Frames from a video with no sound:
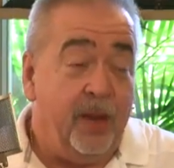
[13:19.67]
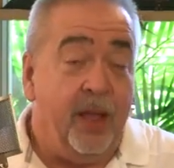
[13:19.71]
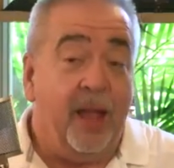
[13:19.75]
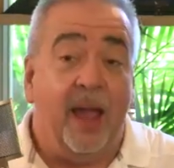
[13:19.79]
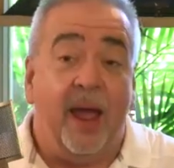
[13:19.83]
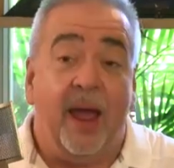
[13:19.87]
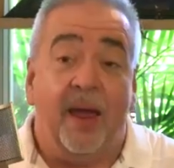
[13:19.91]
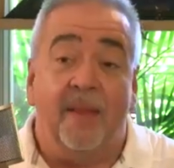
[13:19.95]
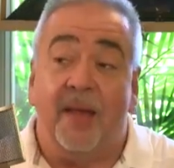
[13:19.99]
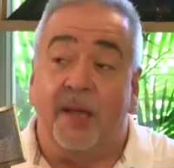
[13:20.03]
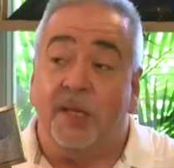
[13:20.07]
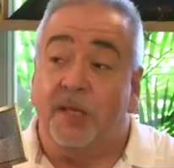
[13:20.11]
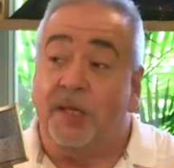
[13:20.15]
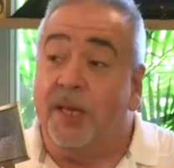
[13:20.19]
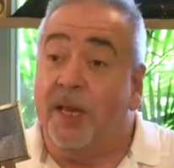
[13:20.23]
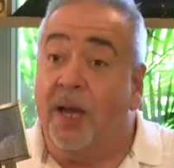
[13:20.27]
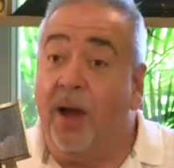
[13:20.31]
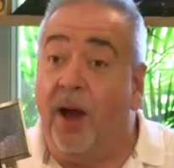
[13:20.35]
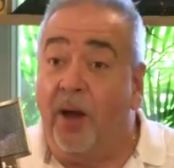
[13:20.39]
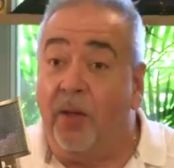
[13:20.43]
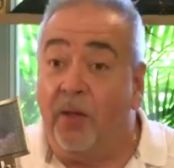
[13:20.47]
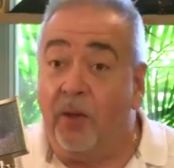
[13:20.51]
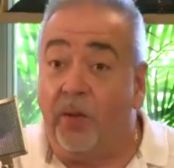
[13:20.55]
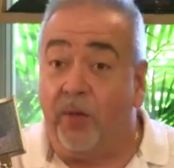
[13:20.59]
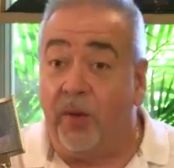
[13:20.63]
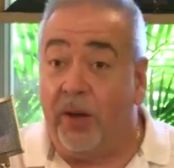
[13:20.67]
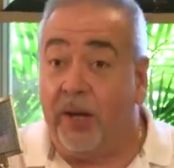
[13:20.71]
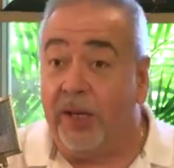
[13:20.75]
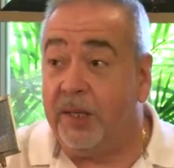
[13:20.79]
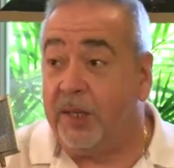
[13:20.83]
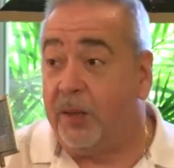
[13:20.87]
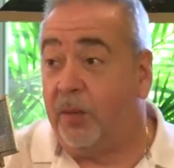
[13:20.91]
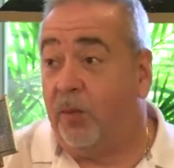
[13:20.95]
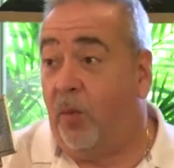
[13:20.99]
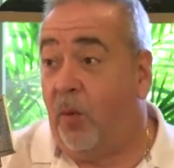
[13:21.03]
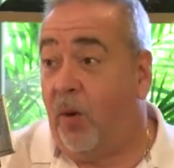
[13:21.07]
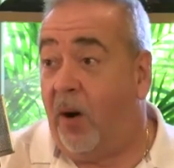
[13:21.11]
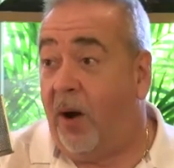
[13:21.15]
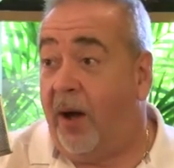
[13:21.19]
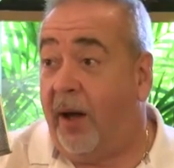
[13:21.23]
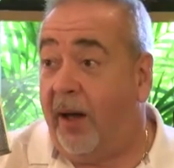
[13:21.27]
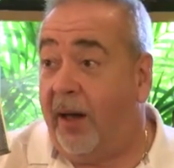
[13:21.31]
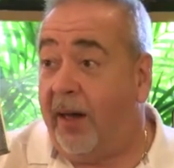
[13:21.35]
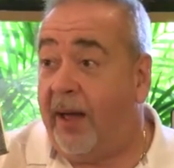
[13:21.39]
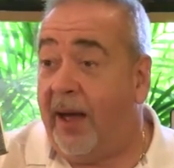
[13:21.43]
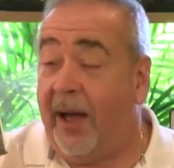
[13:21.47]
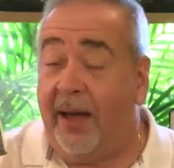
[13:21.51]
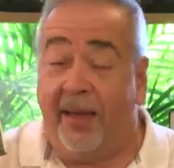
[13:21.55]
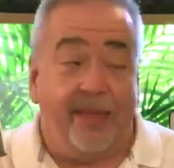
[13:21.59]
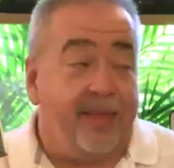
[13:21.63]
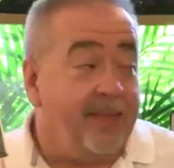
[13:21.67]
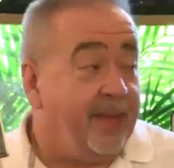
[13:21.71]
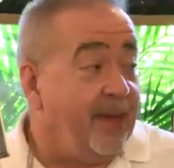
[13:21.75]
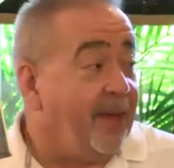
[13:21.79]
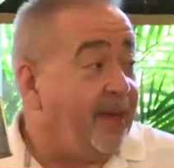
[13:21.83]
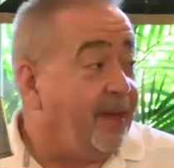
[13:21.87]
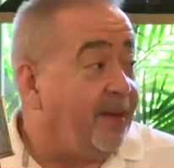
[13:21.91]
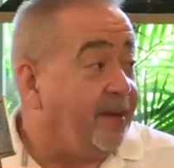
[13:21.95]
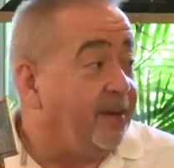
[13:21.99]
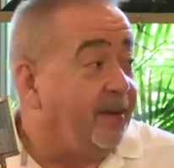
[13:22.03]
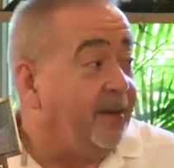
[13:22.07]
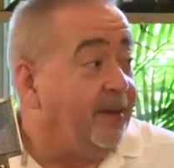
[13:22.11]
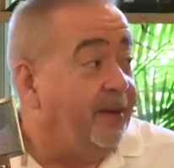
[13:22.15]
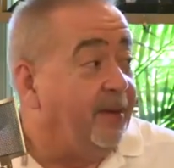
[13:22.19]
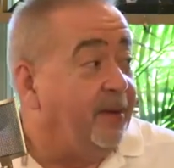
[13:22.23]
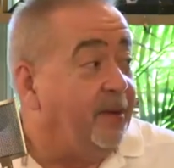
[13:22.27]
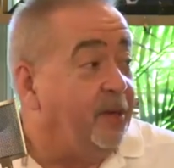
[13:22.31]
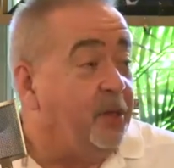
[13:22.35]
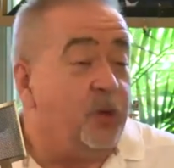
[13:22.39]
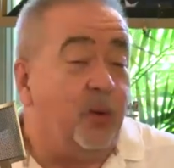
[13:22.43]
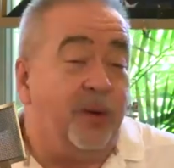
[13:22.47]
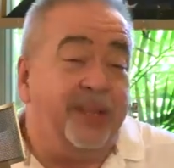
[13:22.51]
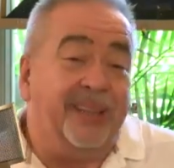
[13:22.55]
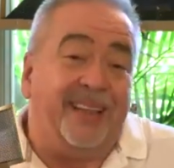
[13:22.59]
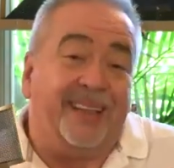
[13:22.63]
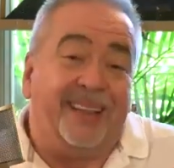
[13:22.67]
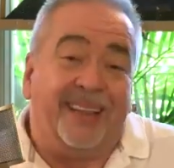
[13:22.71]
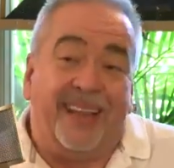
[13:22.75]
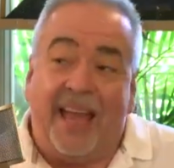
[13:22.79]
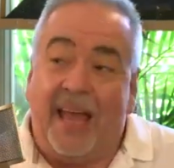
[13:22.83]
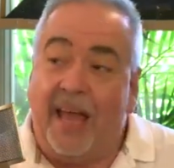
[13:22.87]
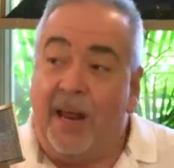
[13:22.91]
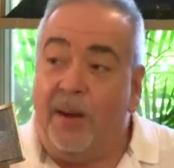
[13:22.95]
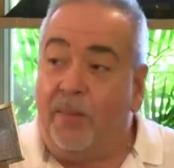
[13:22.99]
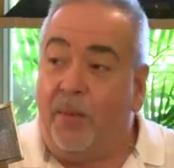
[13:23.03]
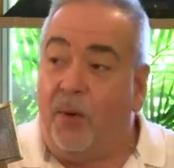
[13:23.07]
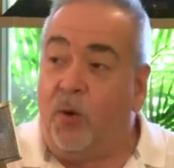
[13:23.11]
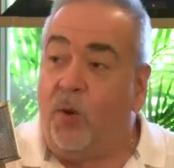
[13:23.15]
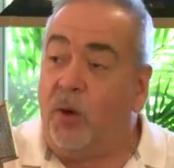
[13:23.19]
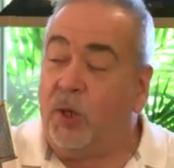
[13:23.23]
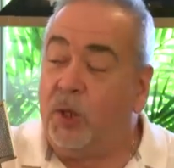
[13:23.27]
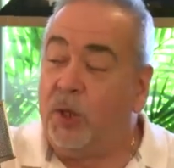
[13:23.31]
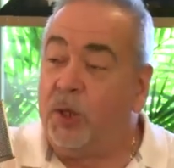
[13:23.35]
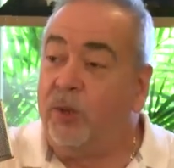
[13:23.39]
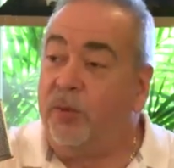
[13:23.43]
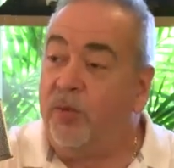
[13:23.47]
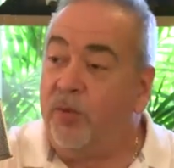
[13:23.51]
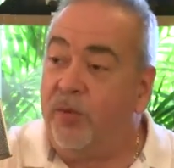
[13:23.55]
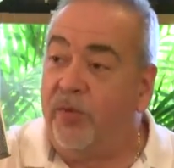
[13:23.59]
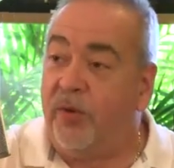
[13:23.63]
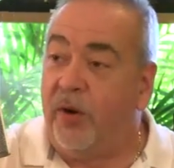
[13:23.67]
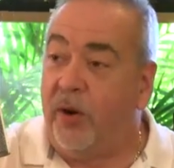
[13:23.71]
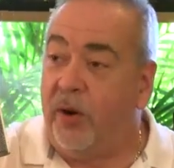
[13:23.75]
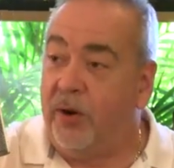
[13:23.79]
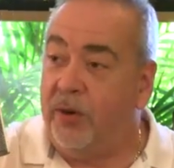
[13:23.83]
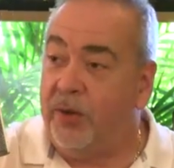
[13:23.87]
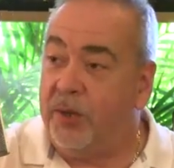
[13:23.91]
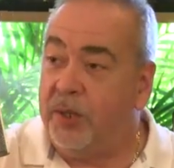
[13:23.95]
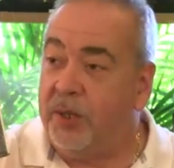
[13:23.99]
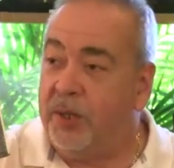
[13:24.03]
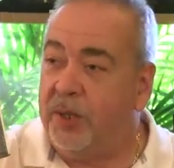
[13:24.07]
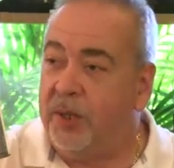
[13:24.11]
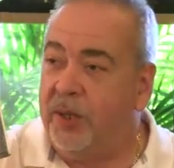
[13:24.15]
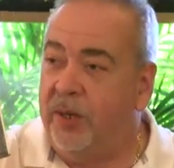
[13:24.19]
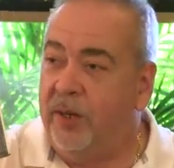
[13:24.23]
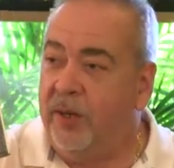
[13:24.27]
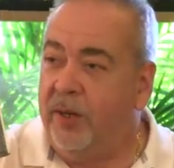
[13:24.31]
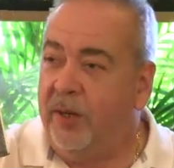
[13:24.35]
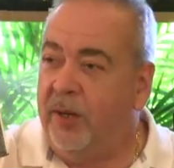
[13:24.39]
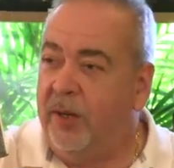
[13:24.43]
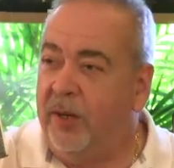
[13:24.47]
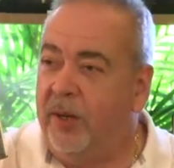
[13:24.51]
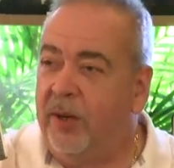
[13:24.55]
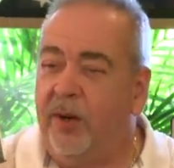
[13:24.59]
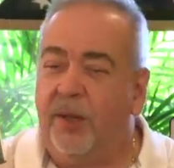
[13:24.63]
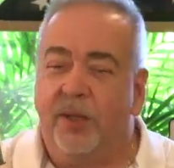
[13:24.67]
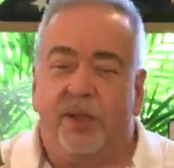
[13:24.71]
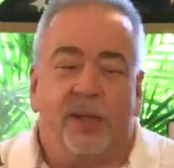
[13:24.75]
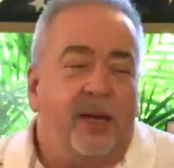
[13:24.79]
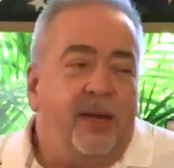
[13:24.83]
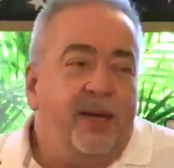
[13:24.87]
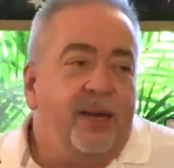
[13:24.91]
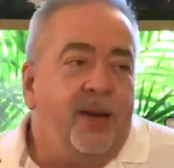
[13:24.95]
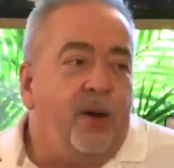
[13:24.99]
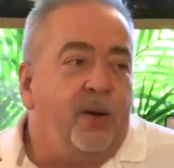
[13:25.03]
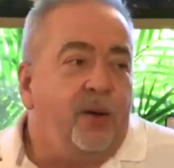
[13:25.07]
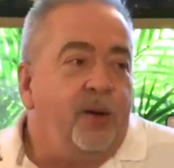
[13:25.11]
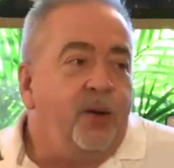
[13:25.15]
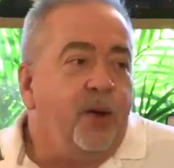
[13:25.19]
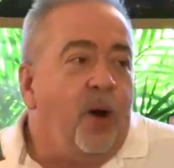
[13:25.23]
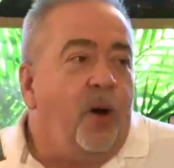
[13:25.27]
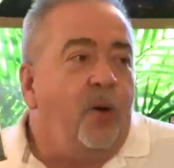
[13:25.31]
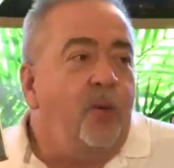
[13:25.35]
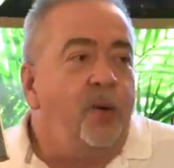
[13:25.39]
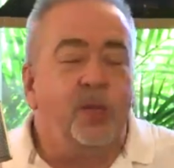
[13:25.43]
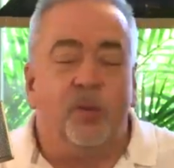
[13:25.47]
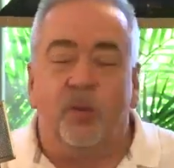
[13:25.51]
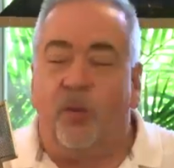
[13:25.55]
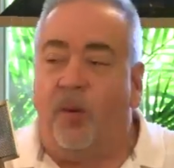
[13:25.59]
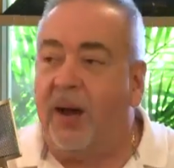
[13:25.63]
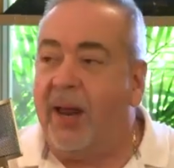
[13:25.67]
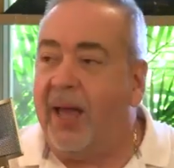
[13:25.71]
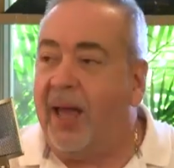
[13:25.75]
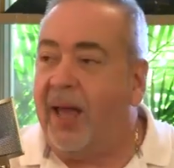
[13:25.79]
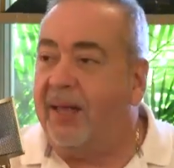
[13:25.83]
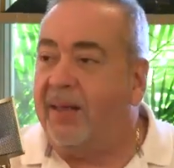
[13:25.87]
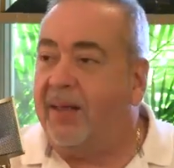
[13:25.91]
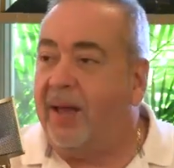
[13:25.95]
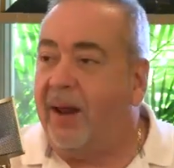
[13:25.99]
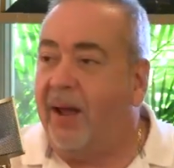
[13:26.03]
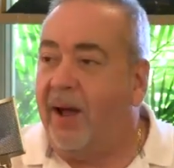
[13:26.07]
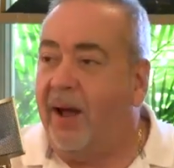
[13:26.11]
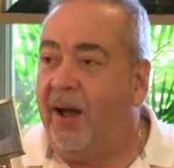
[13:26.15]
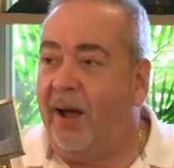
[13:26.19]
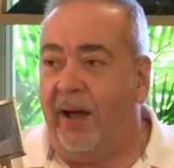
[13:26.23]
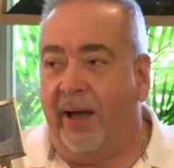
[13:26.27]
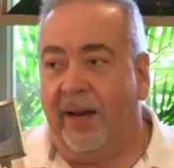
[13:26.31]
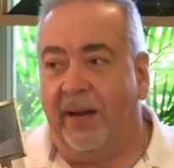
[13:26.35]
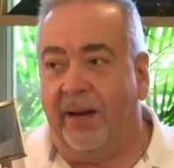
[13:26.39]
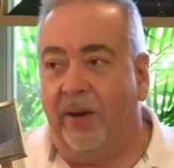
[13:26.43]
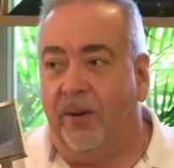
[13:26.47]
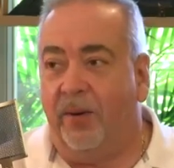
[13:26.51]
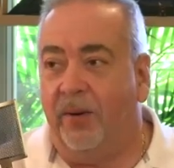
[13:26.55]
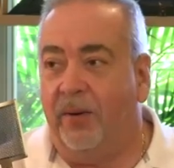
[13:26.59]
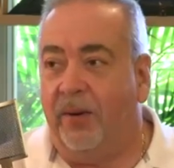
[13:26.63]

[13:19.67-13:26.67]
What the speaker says: and that's the other reason why I think doing the land portion first, because you always want to end on a high note,